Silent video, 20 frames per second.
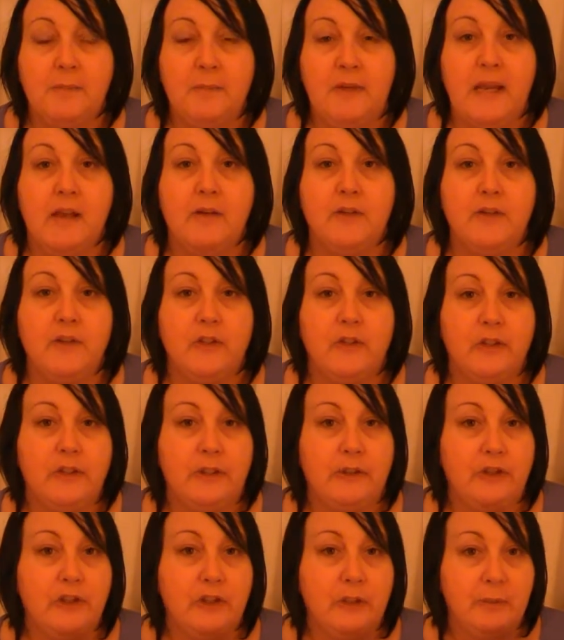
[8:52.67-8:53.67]
else on
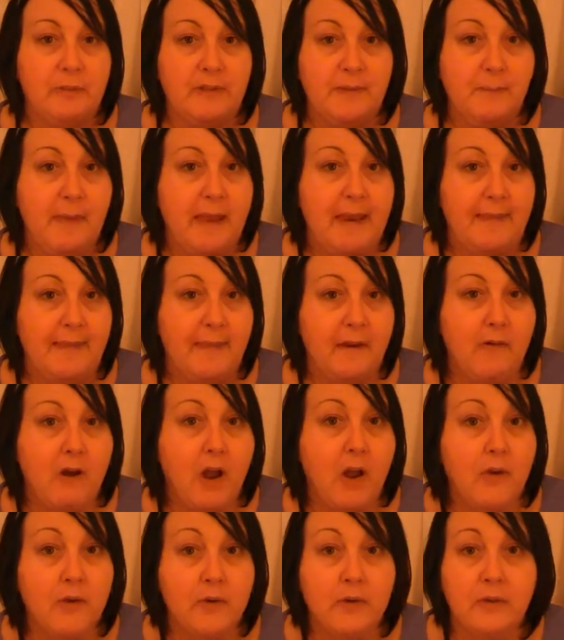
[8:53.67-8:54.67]
YouTube has made their
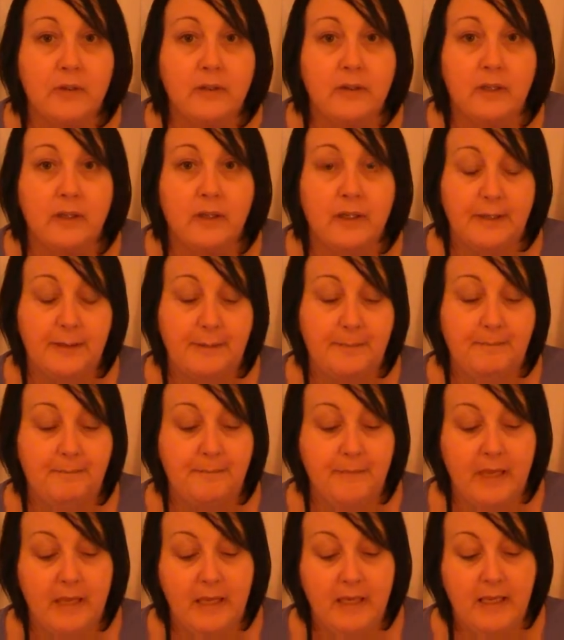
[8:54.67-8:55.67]
own.
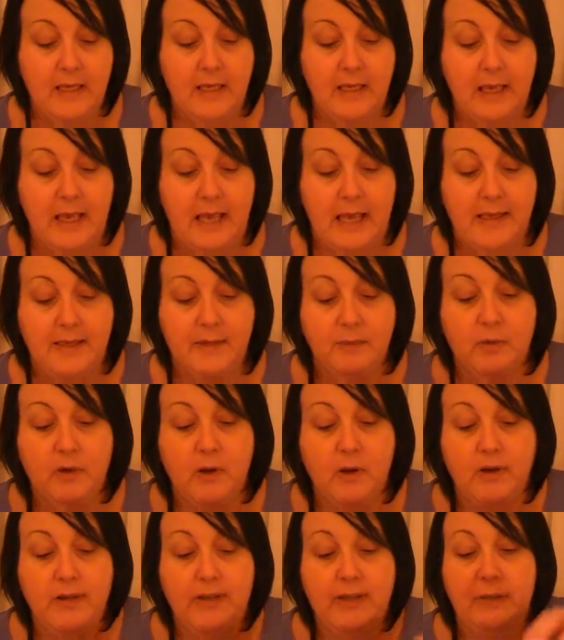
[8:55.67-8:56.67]
And what
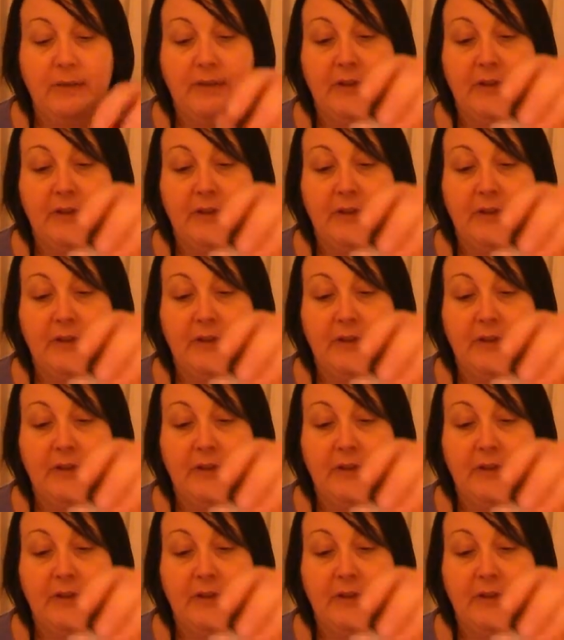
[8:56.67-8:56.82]
I do